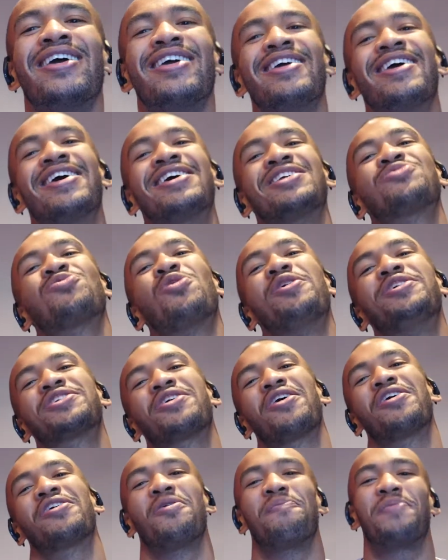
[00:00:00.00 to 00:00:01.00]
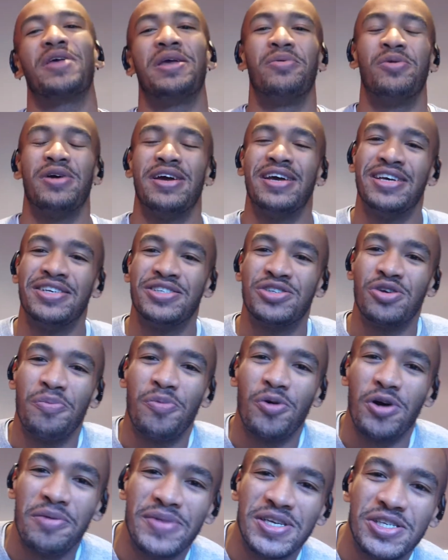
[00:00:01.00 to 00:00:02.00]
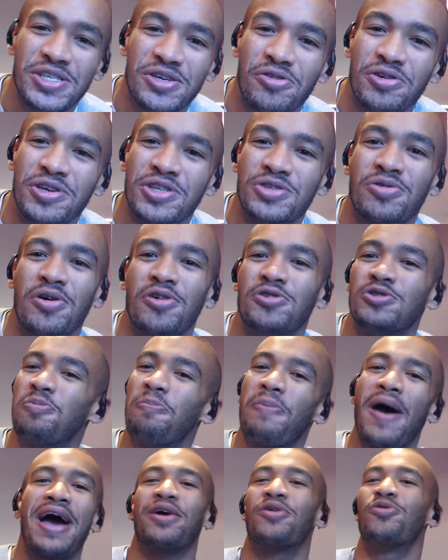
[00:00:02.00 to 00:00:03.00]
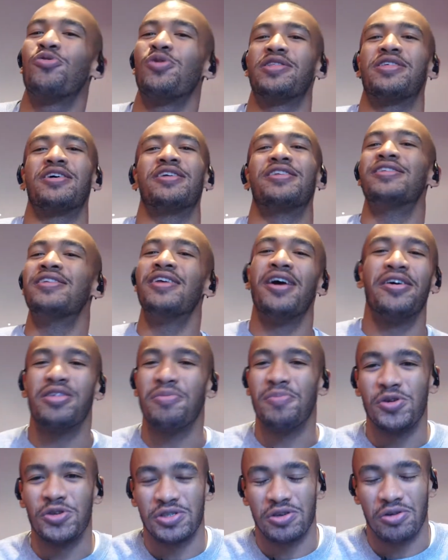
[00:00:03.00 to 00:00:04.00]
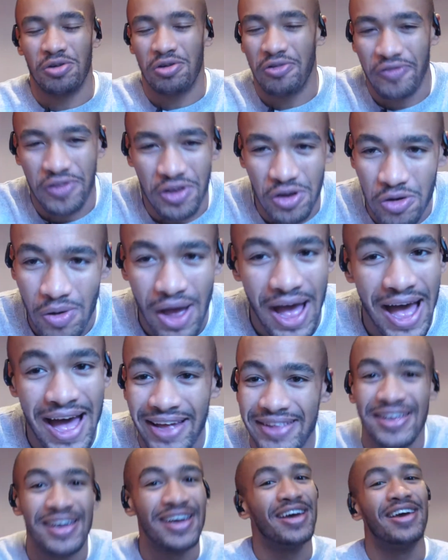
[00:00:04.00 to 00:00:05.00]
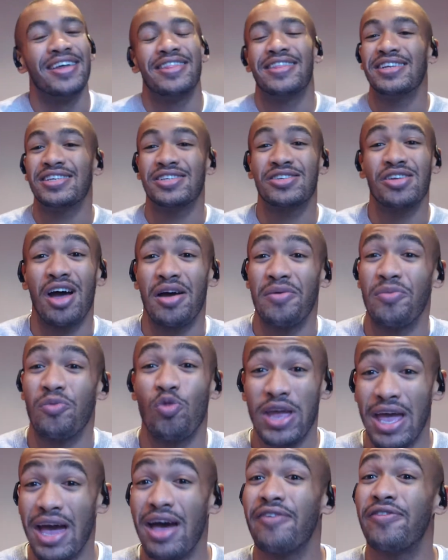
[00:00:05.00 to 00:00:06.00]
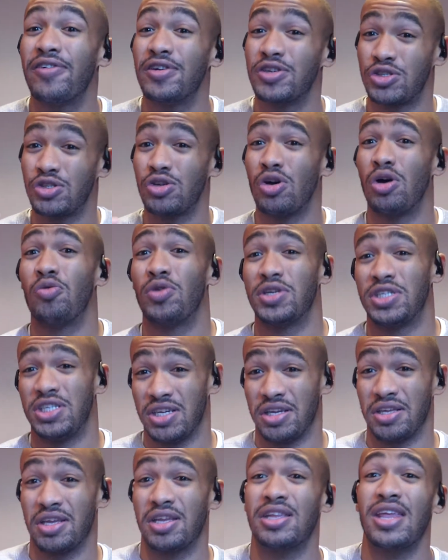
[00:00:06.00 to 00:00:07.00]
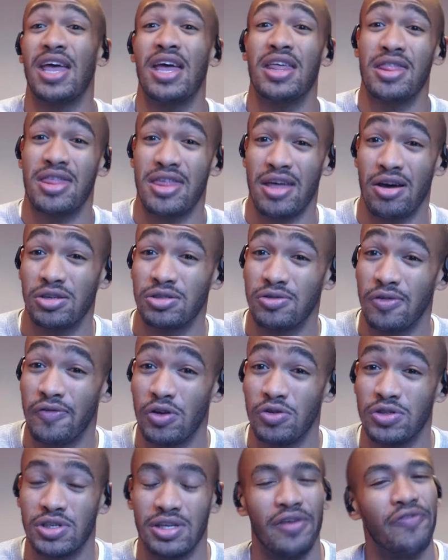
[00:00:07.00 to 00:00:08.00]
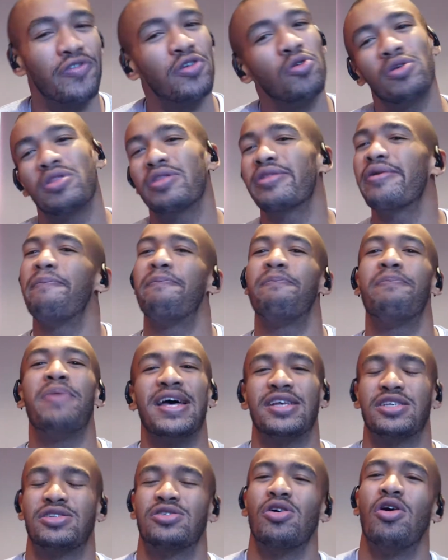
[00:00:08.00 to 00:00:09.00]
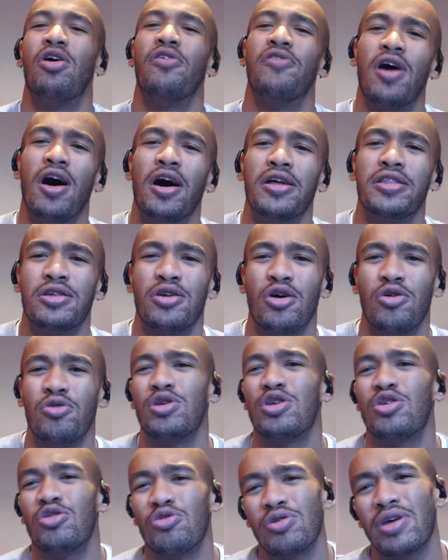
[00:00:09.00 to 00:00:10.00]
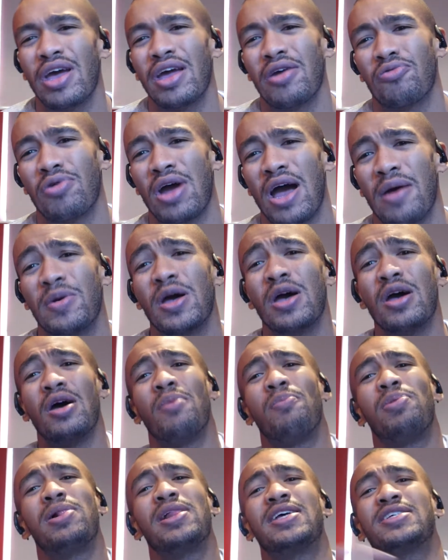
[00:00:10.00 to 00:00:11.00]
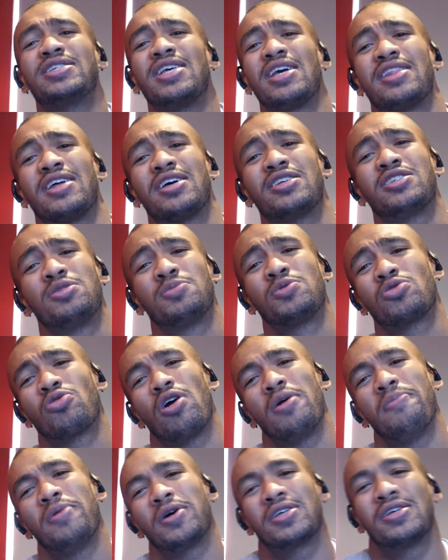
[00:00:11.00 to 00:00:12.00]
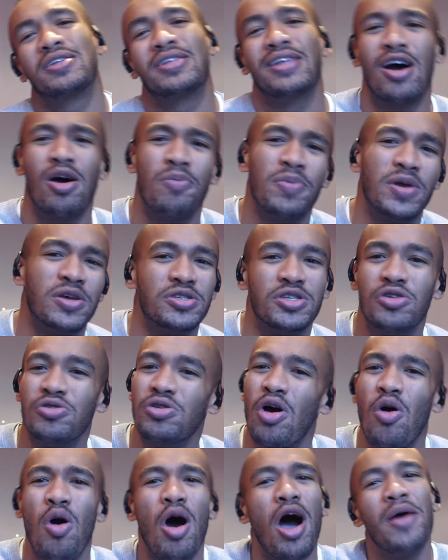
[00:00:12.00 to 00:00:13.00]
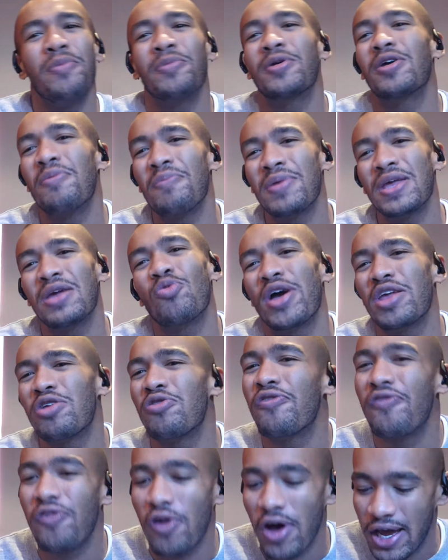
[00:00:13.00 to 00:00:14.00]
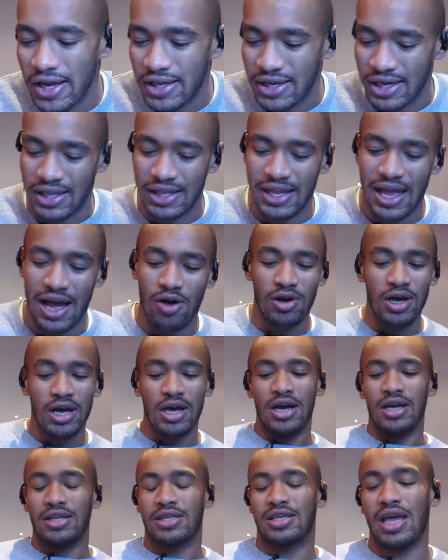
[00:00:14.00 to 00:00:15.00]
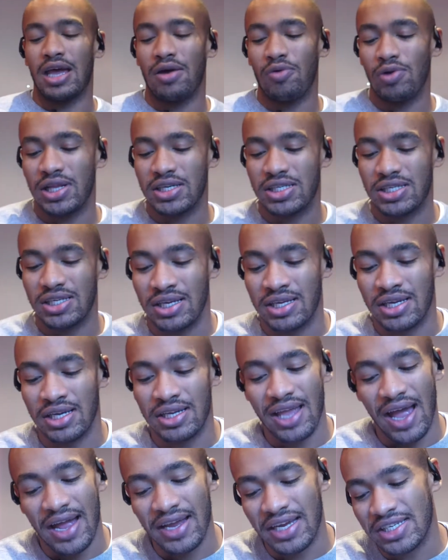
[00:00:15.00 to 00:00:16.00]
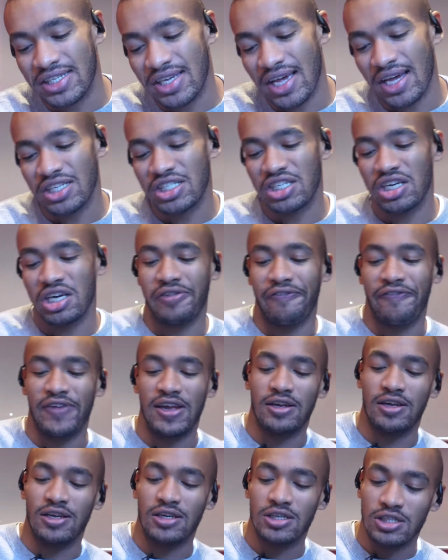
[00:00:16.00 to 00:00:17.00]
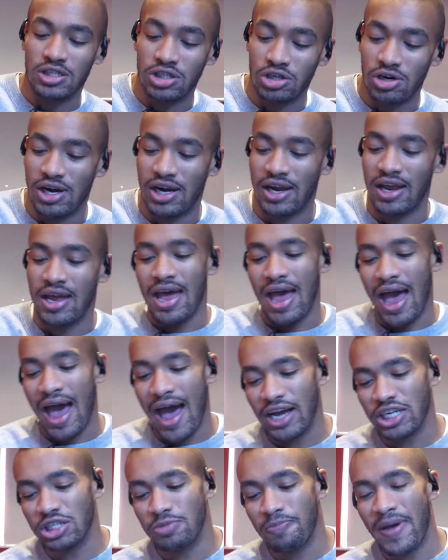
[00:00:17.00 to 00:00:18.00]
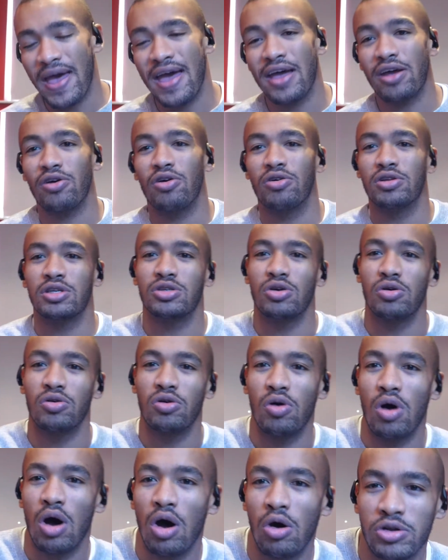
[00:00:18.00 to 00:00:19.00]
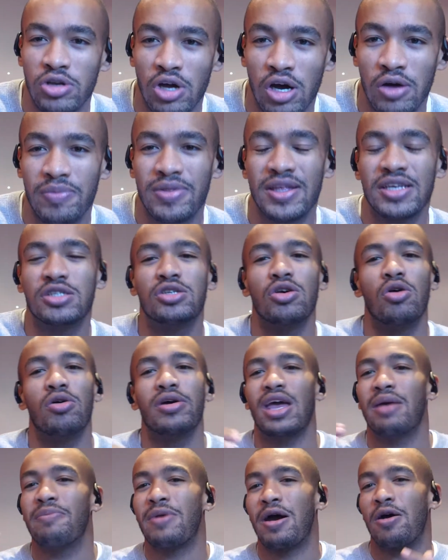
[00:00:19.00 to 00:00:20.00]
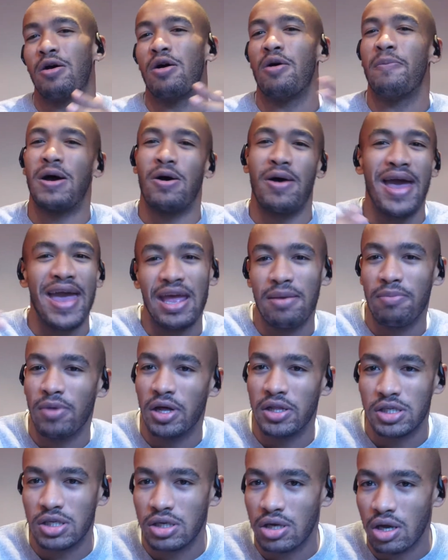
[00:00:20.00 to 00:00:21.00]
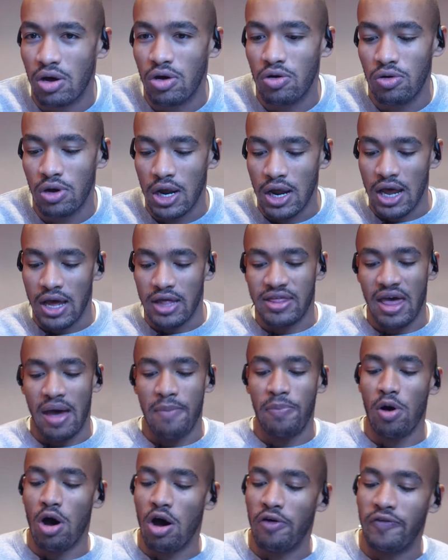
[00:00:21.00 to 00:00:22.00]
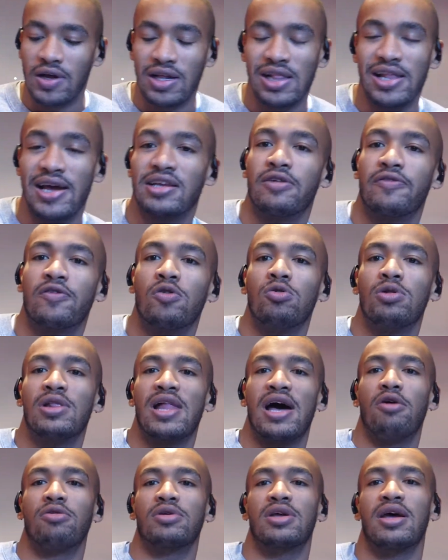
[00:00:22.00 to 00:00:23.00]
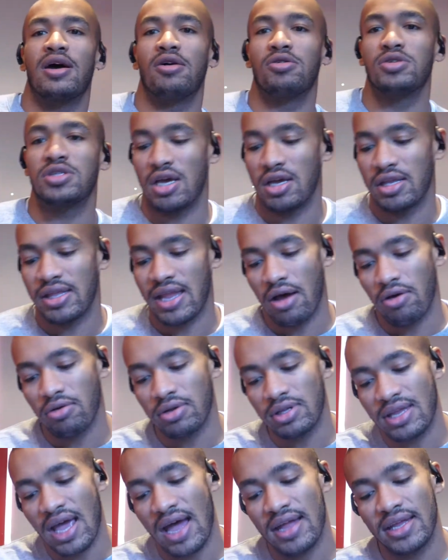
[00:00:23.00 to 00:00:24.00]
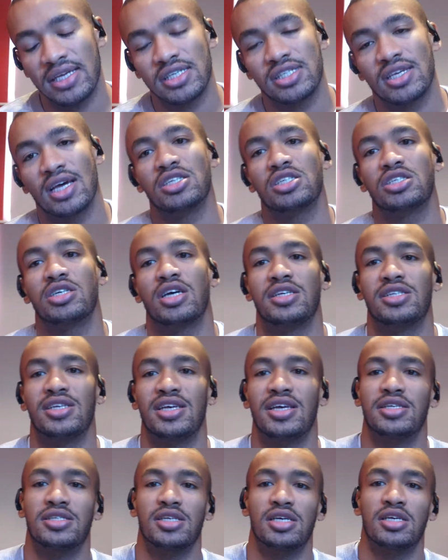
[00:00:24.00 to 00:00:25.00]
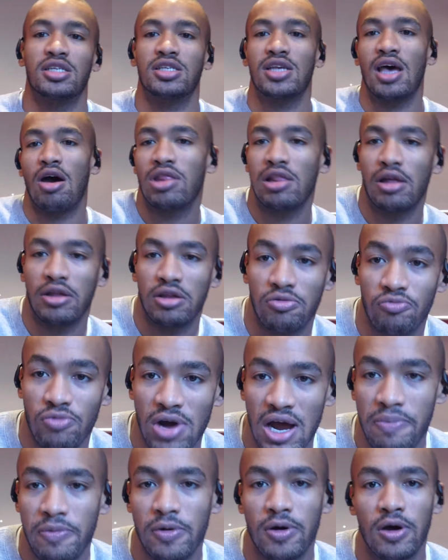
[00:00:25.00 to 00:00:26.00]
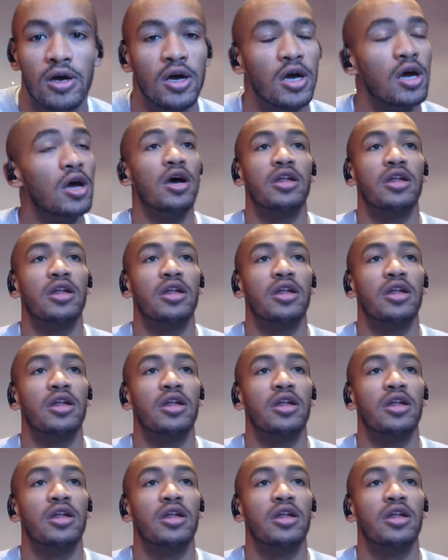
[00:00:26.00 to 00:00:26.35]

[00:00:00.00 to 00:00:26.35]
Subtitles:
Yes, what is going on, people? It is your boy, Mr. Chris Roach, back with another music review. And this time, we have a song which is under 10,000 views. And if you want the best of unknown UK rap, please hit that subscribe button now, because you know I'm going to be where you find it. Now, today we're listening to Danny Sanchez featuring Ashbeck on a song called Hold Up. This song came out about 8 months ago. They're part of a collective called Loud House. And now Danny Sanchez is a South London rapper.